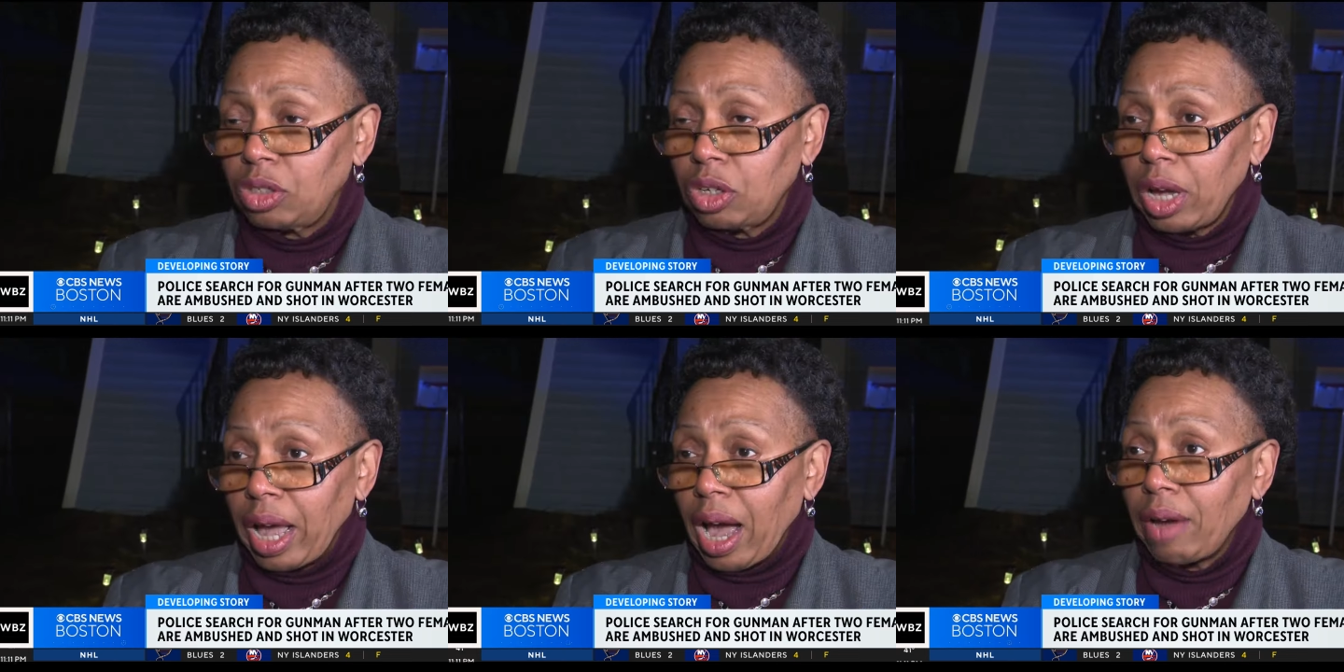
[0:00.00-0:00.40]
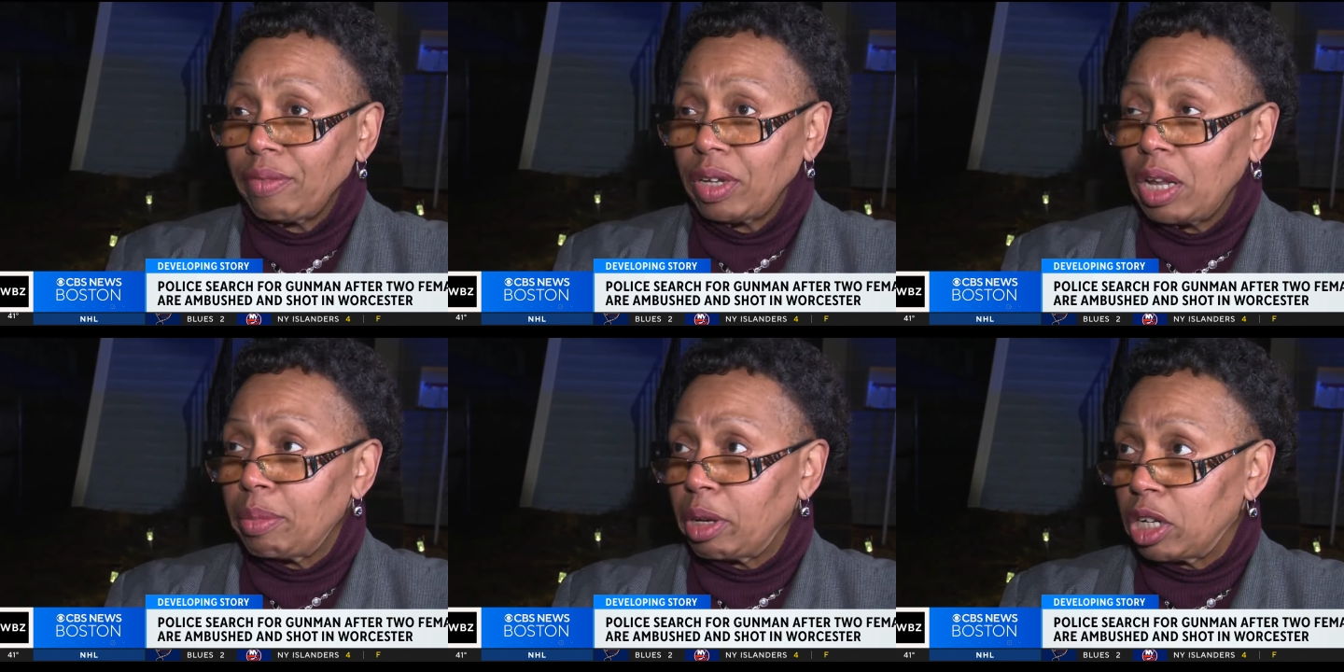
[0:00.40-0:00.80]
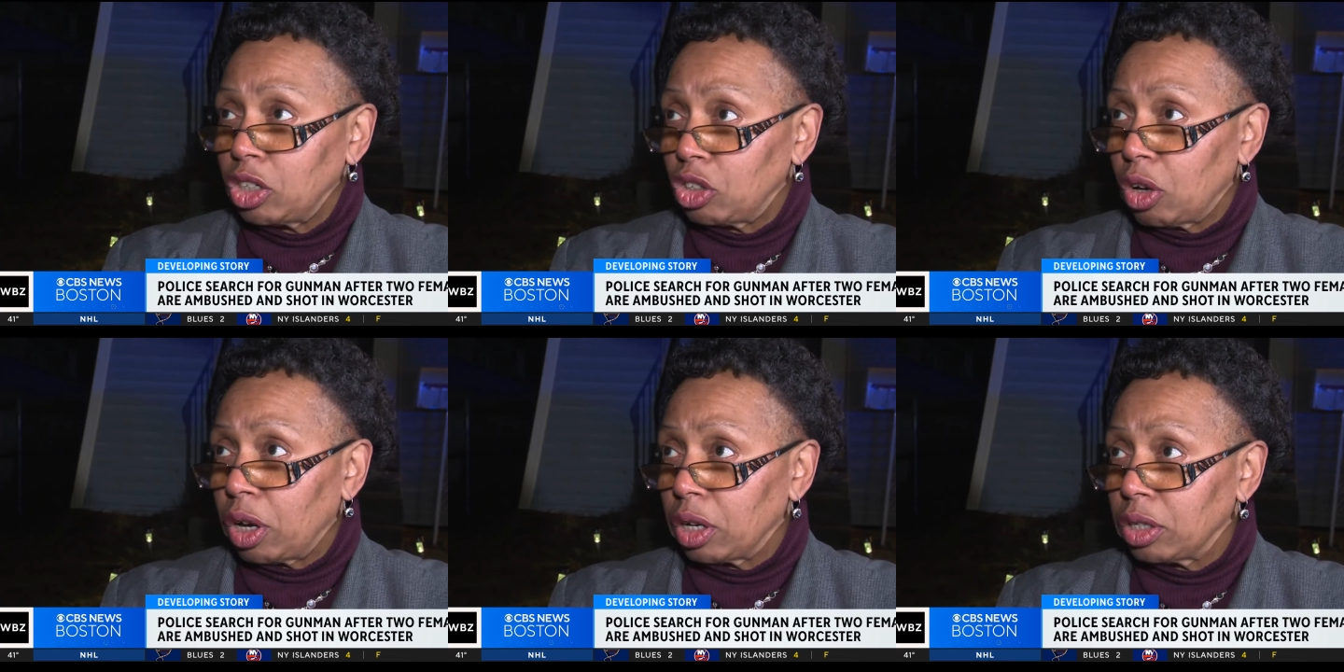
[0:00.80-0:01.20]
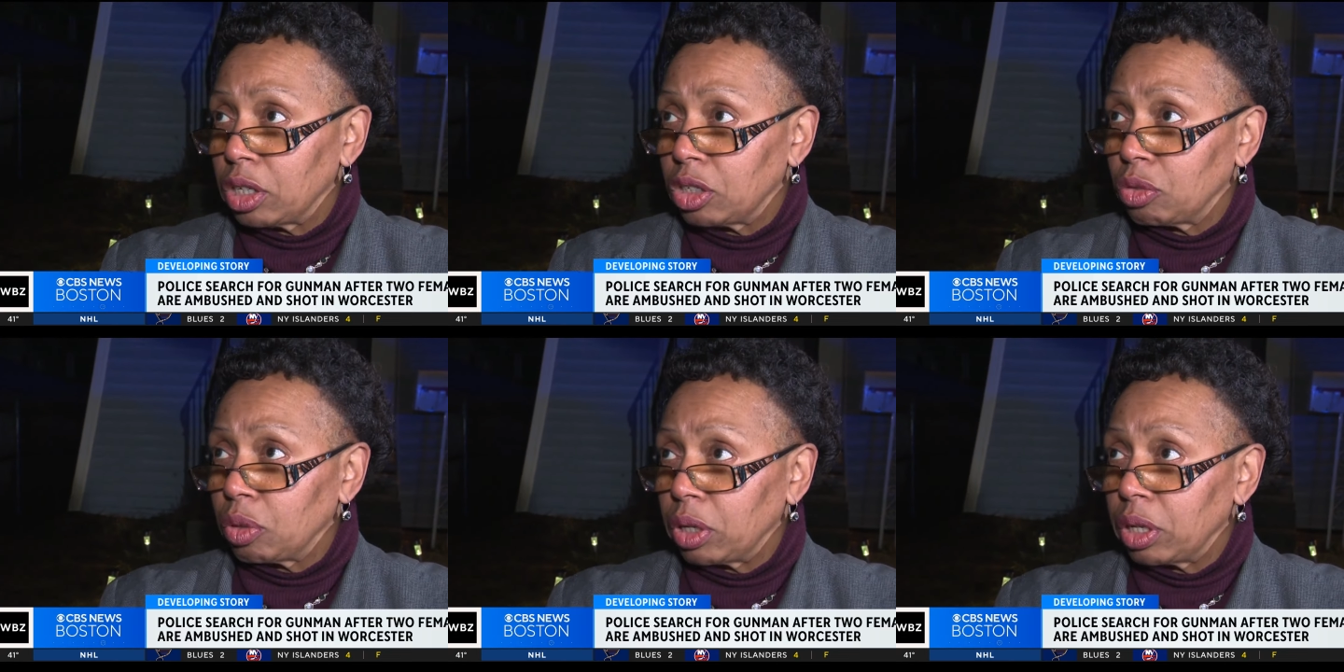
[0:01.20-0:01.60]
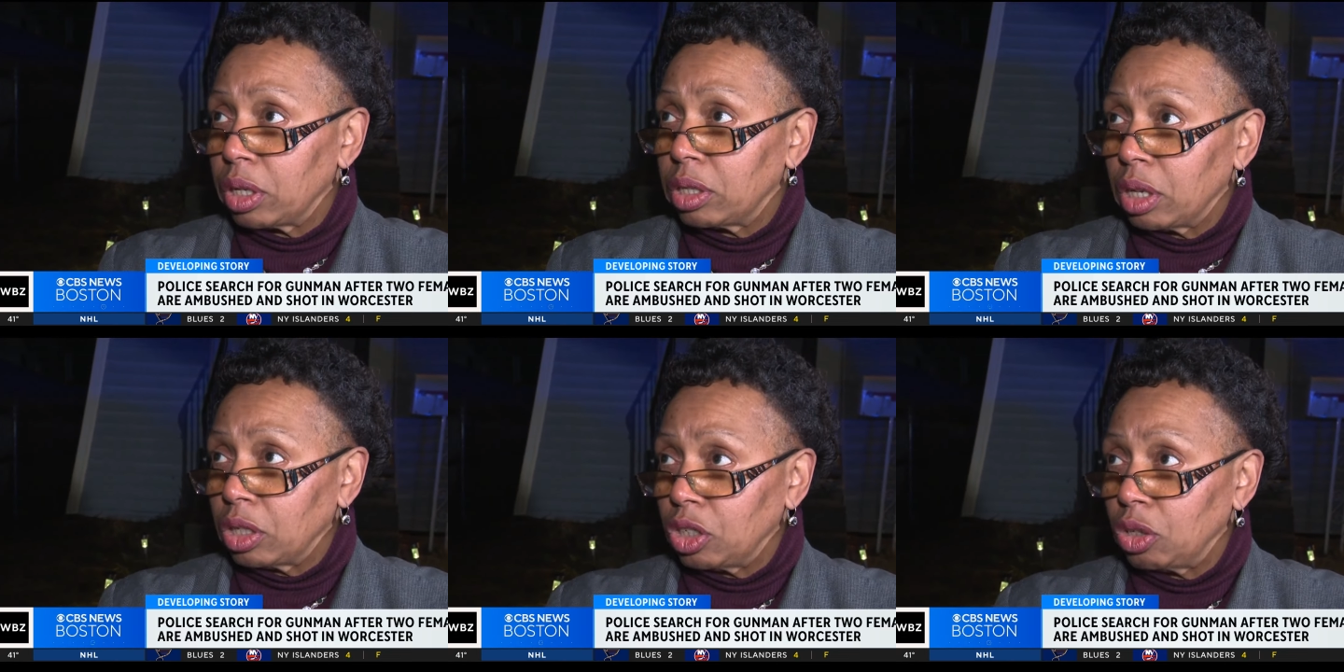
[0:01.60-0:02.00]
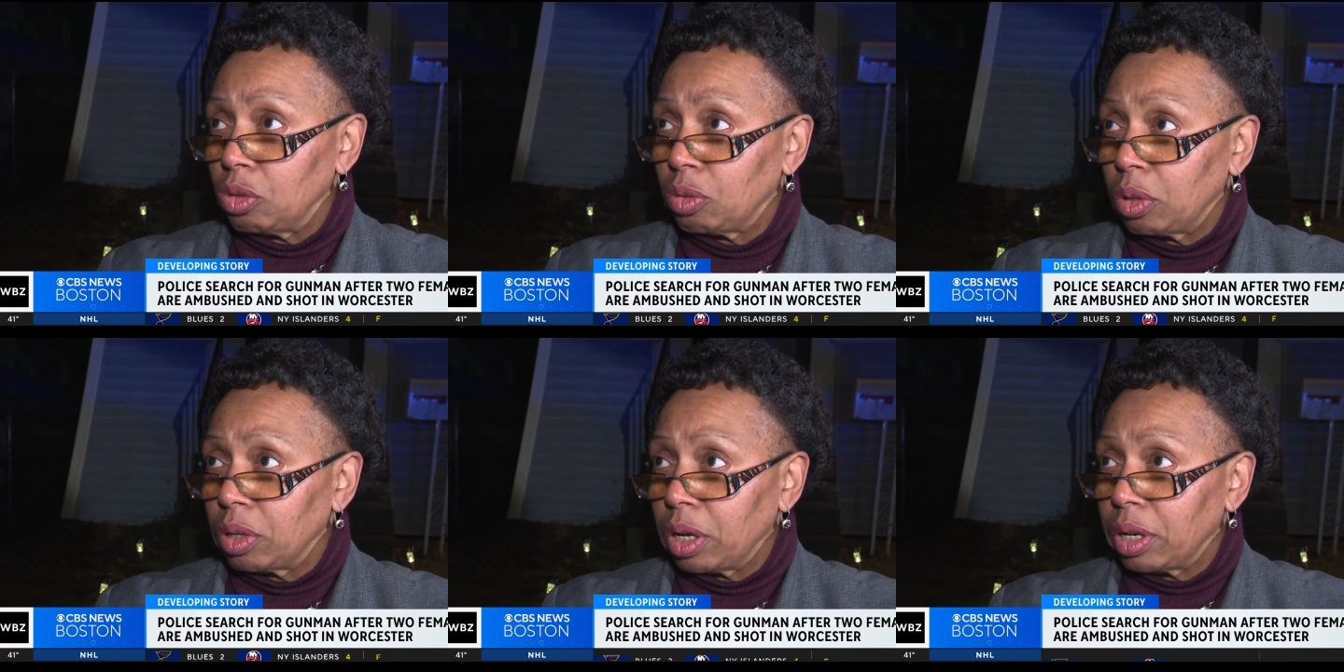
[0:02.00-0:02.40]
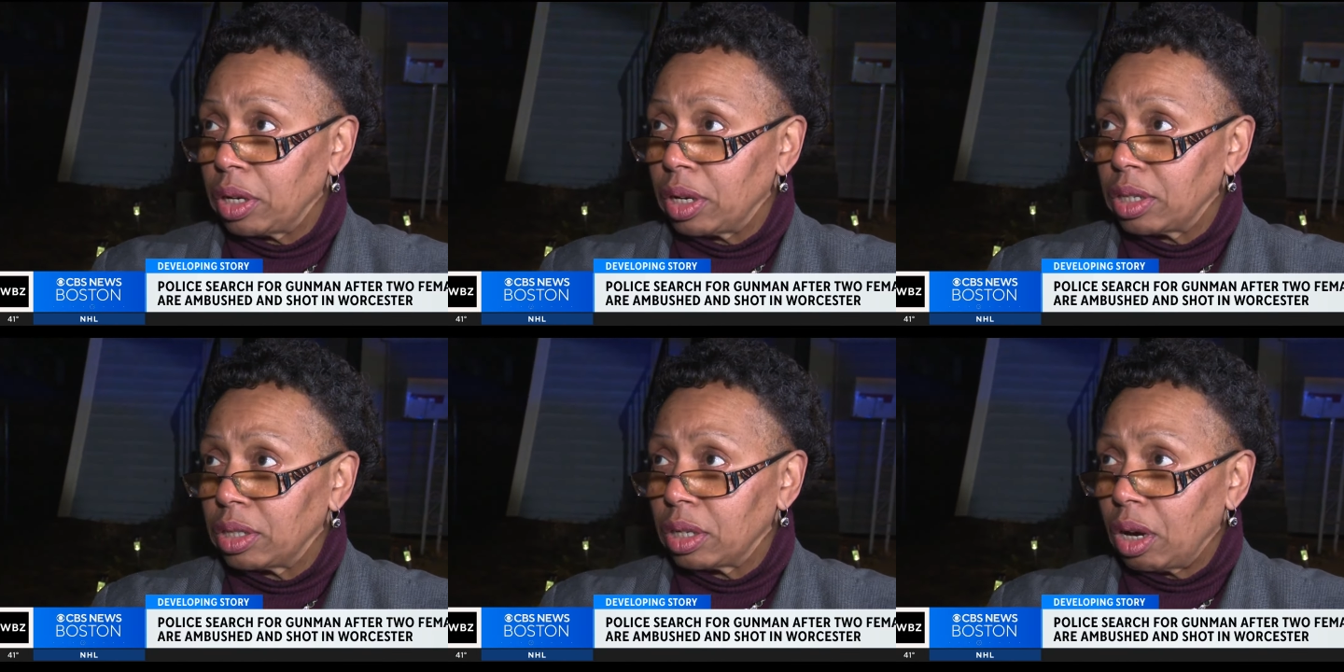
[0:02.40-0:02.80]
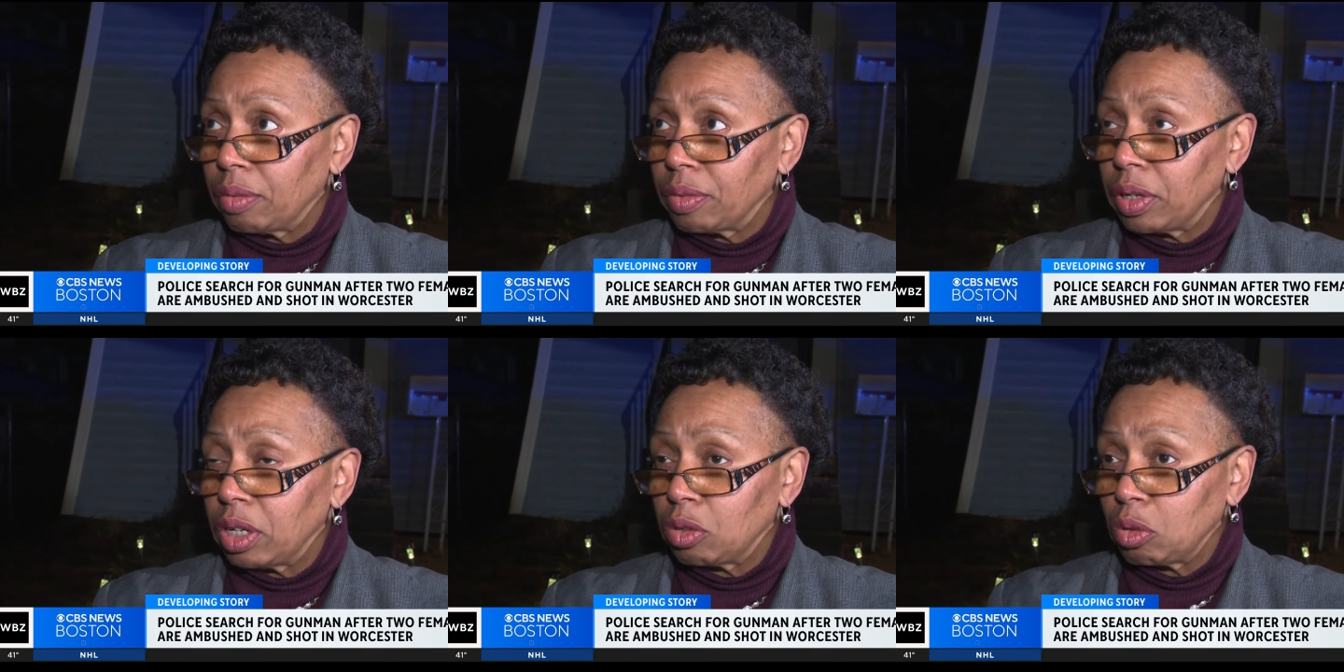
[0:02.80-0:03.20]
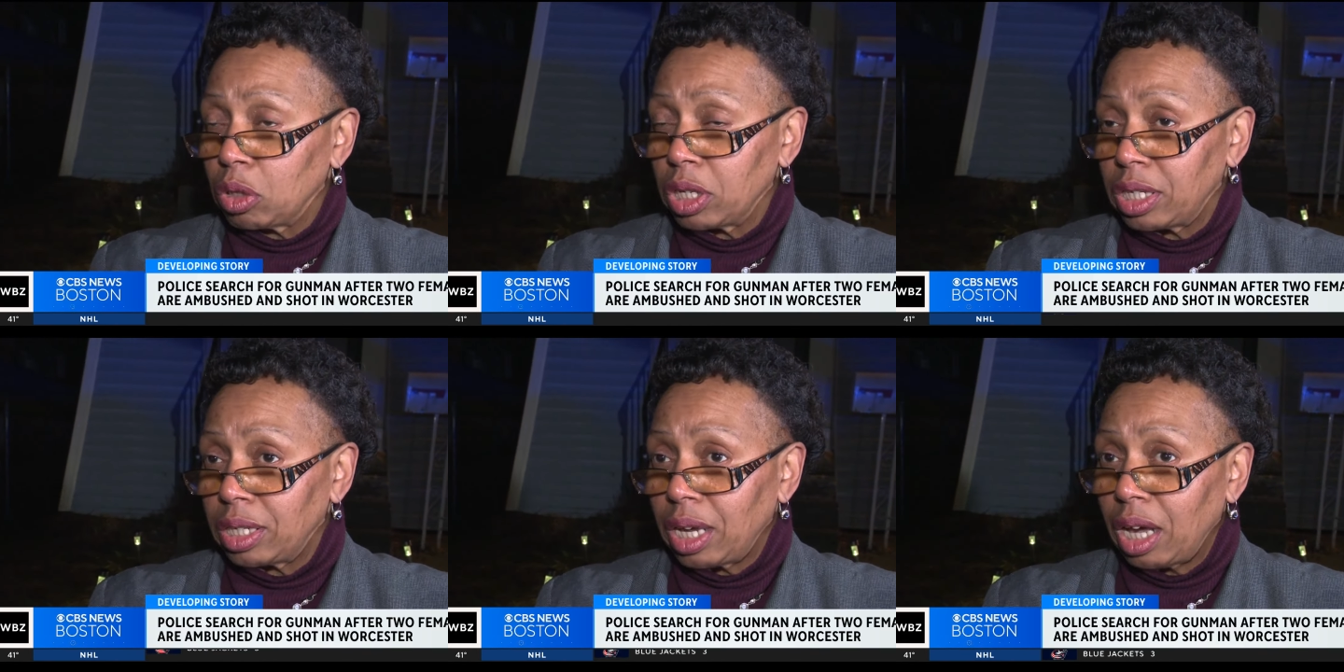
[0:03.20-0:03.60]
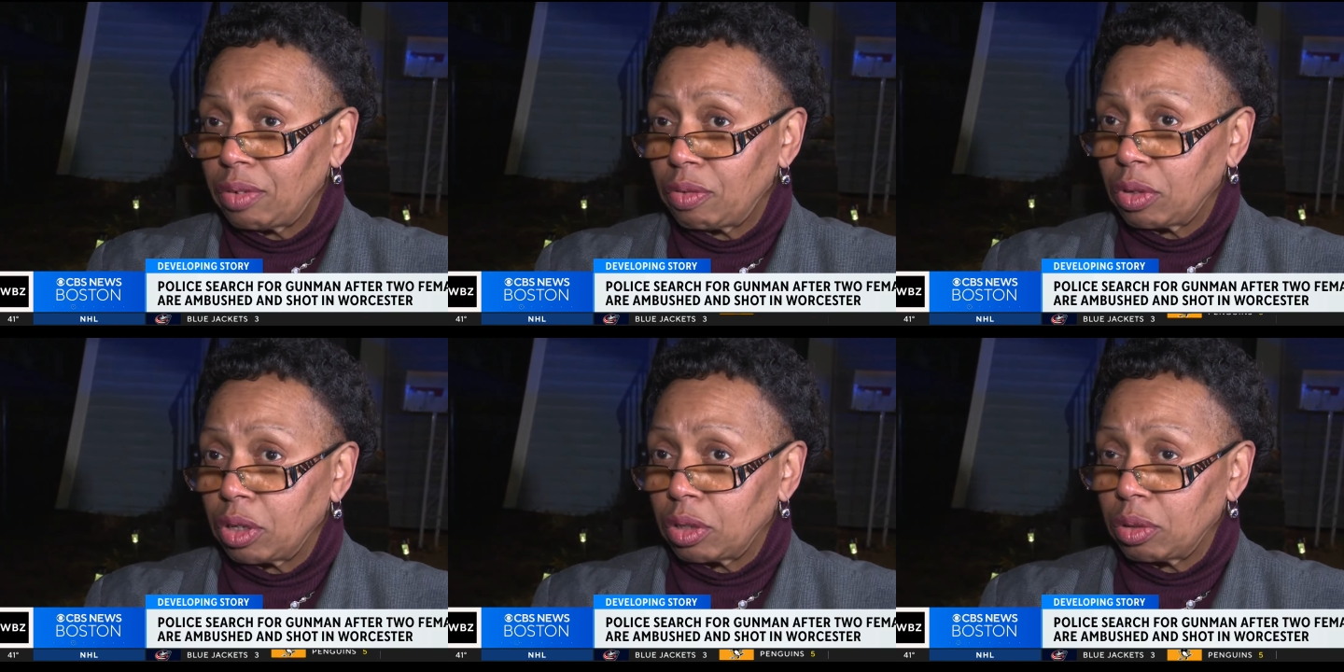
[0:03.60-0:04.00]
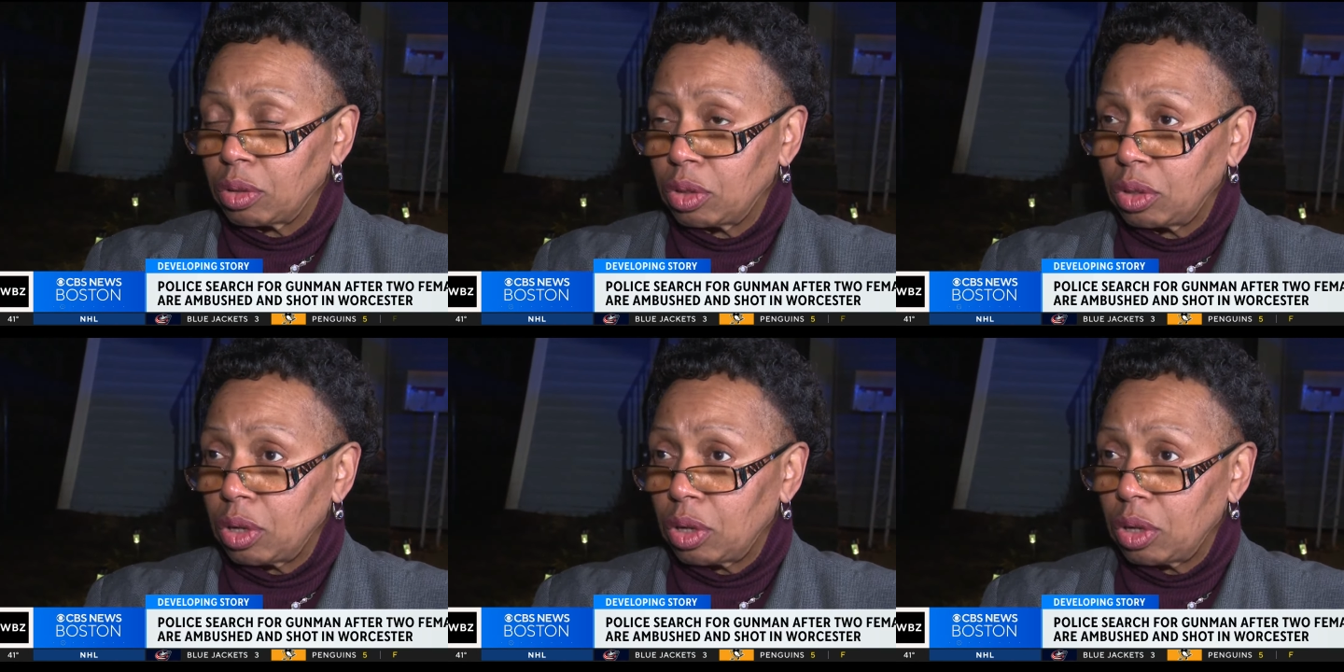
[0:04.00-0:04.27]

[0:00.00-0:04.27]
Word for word: To have anybody shot in the street is unusual in itself, and it's really sad for the